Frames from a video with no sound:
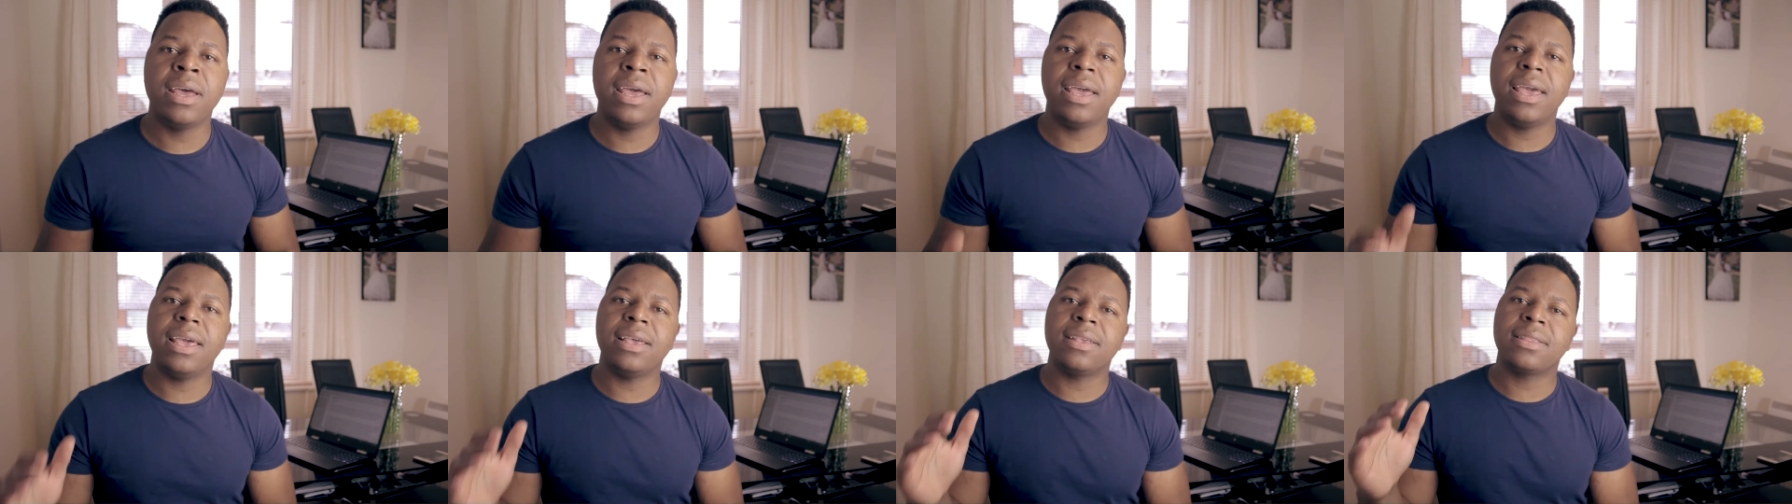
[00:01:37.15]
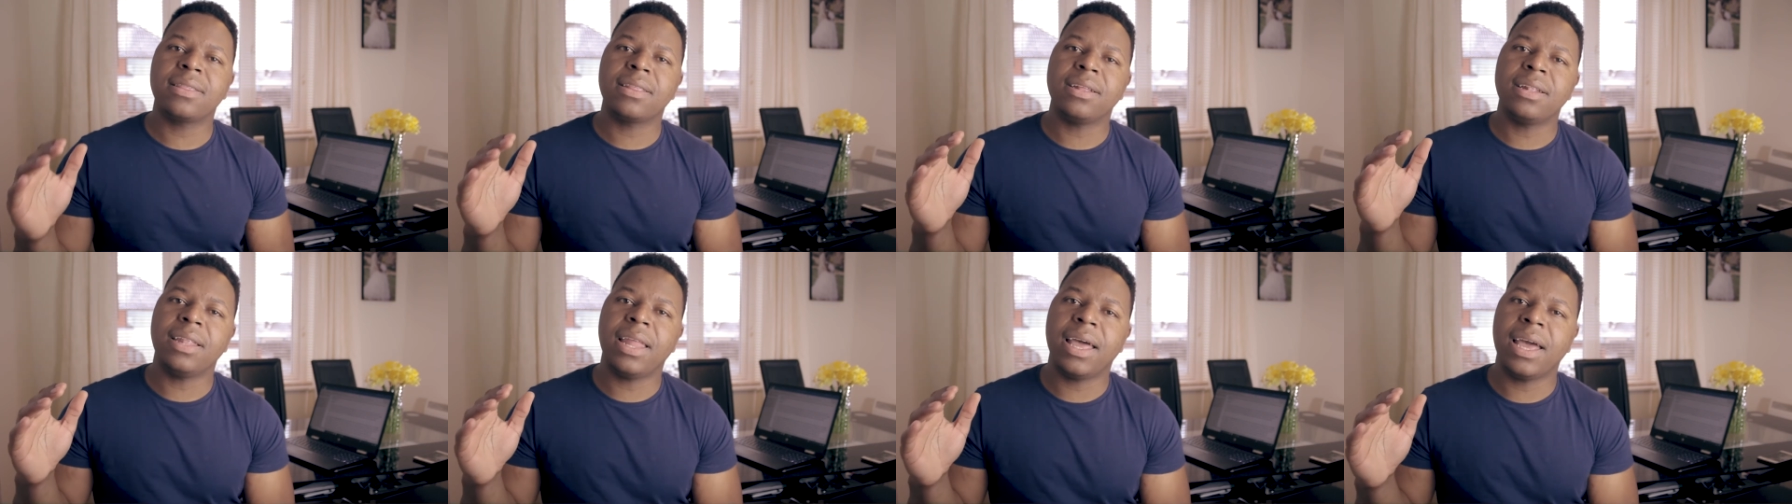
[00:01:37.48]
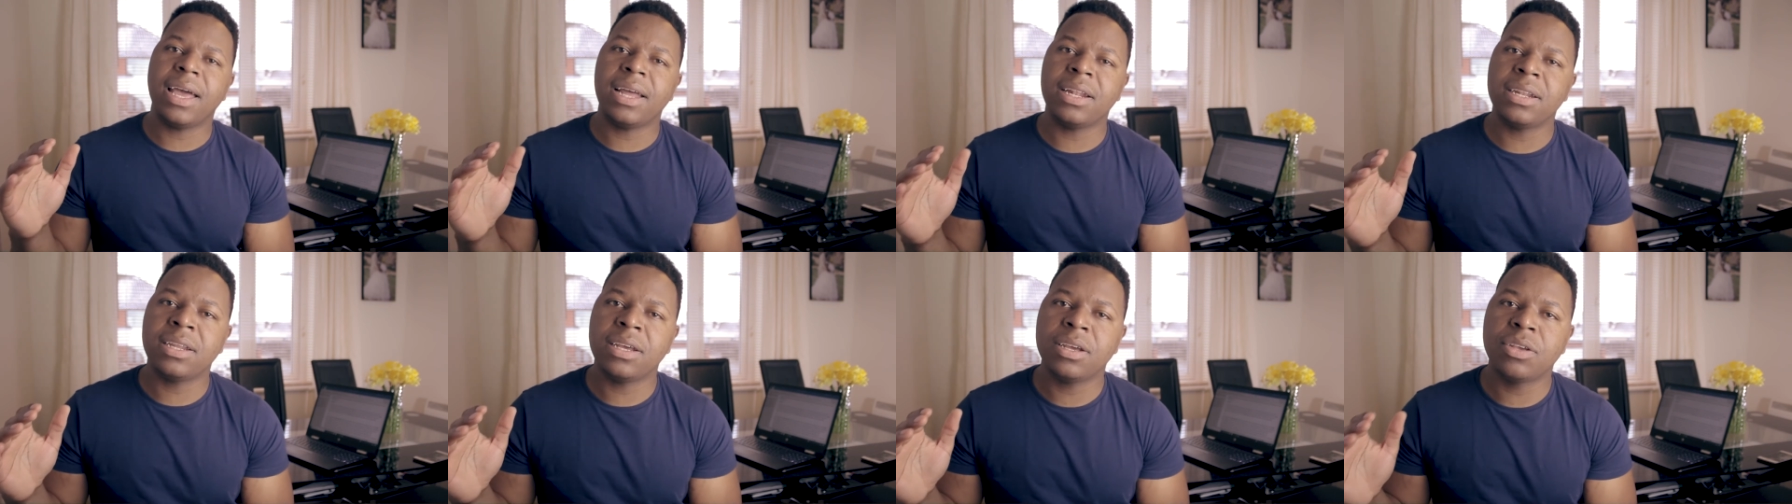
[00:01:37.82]
Is the
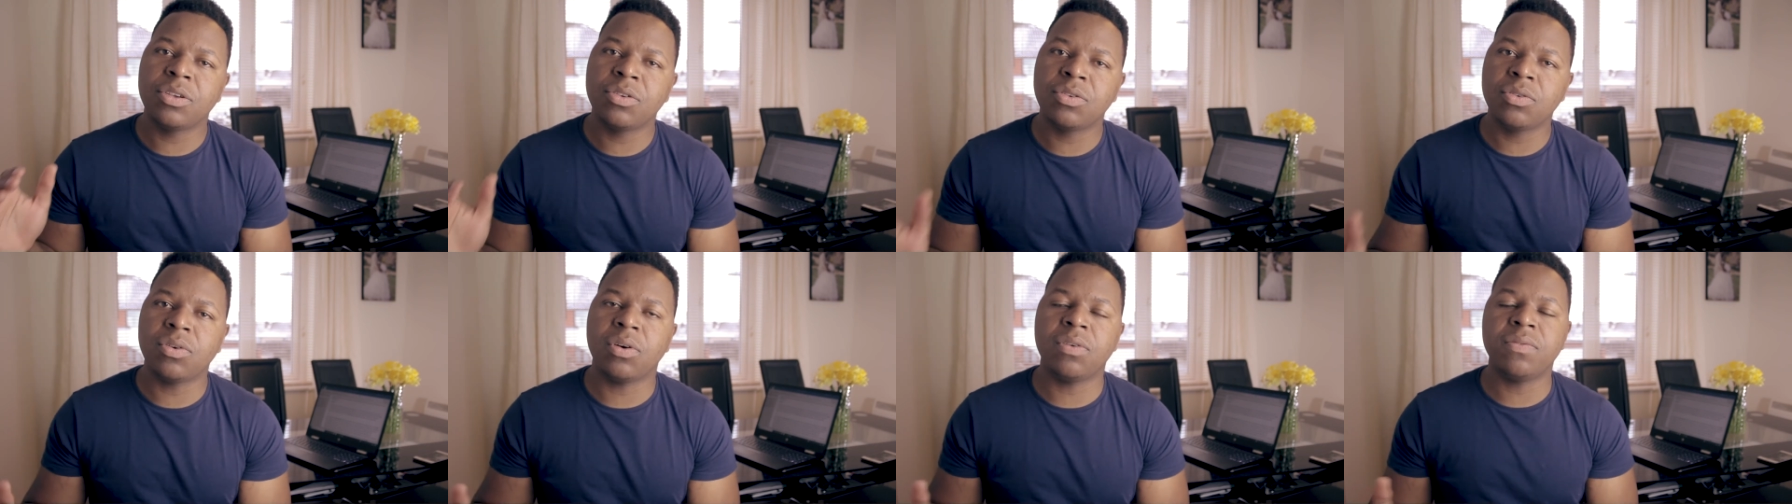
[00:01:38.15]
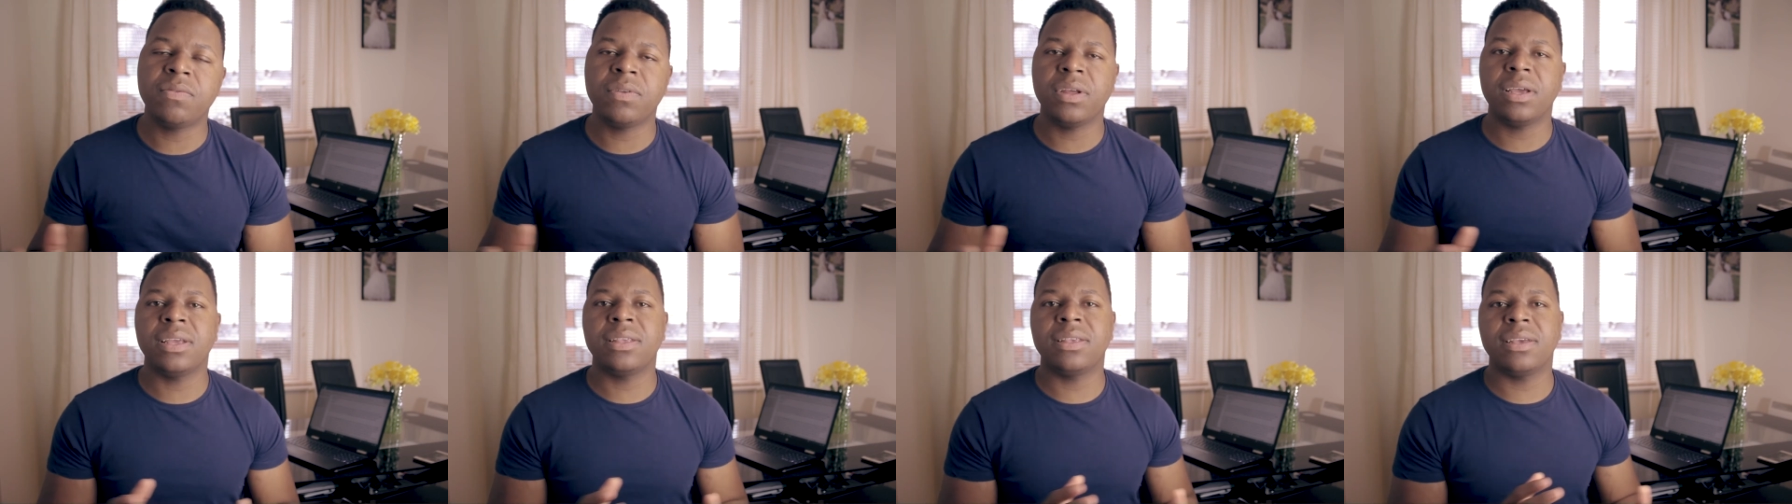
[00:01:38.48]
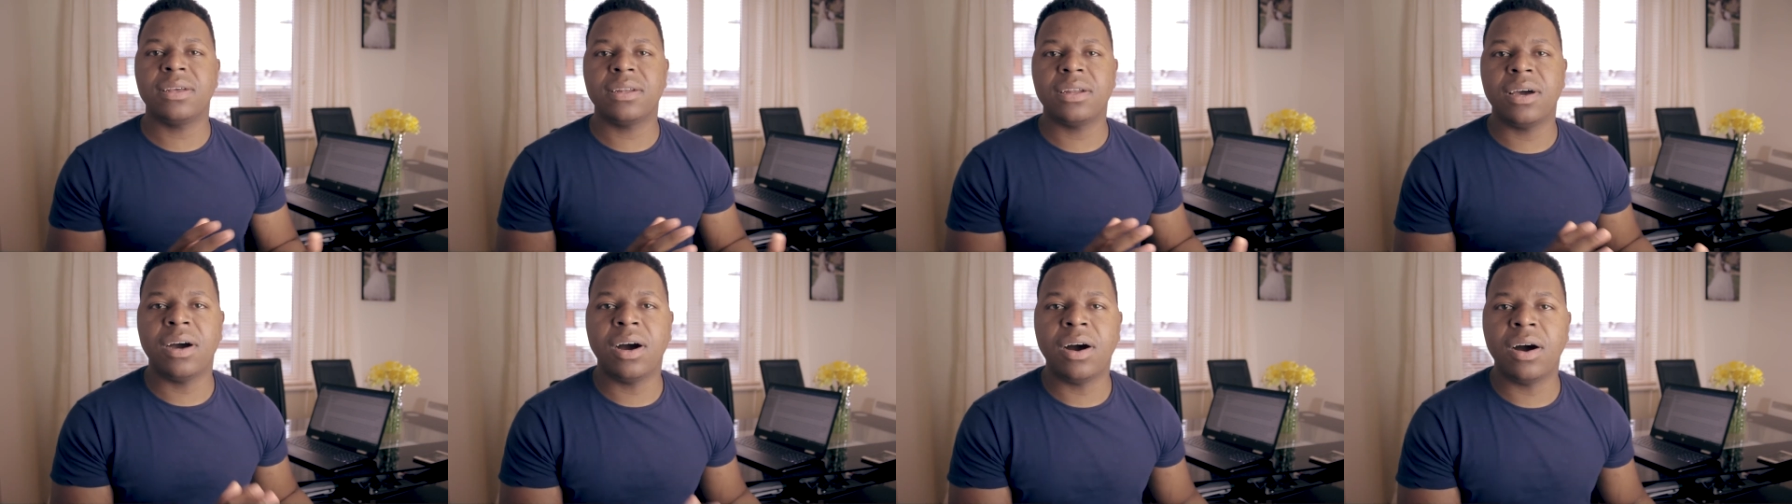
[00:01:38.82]
land soft? Is
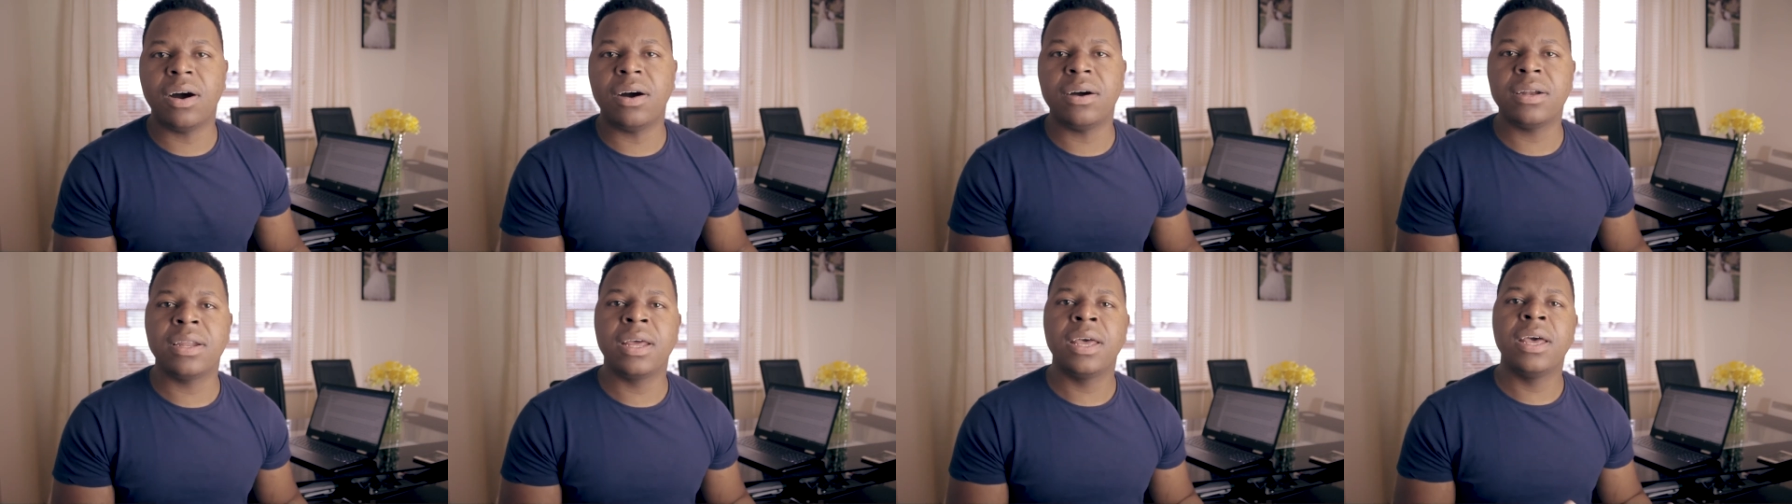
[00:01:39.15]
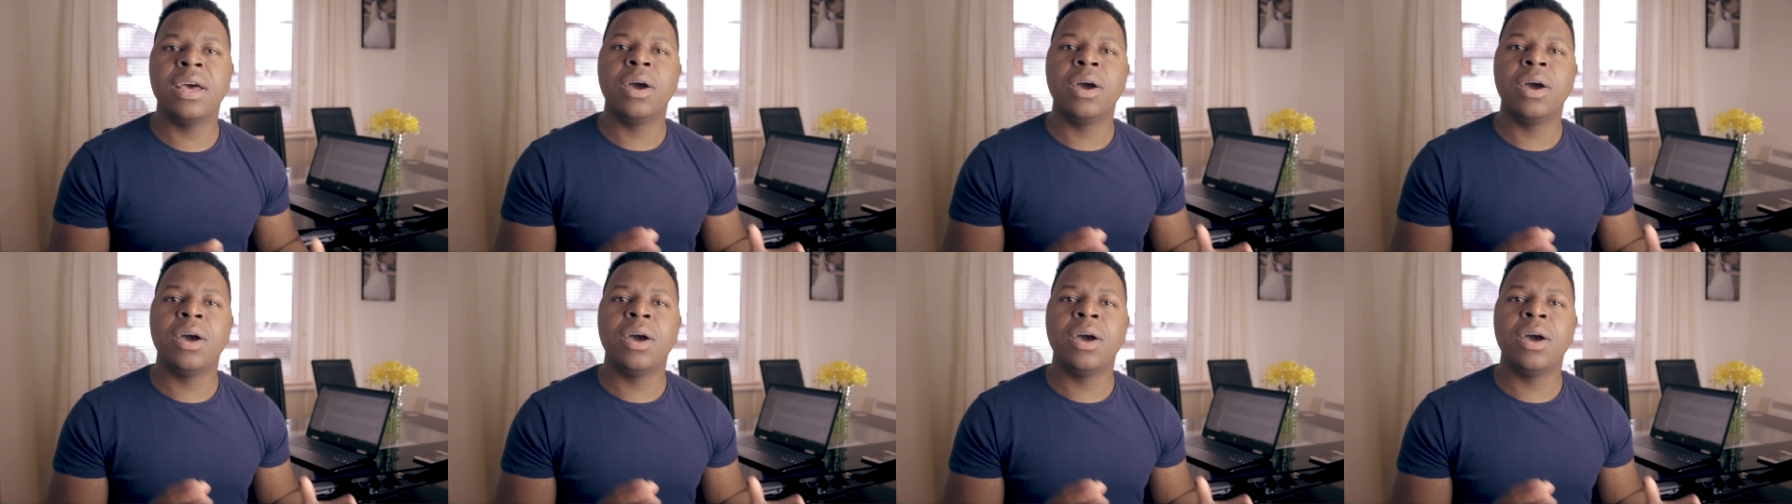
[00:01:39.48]
it hard?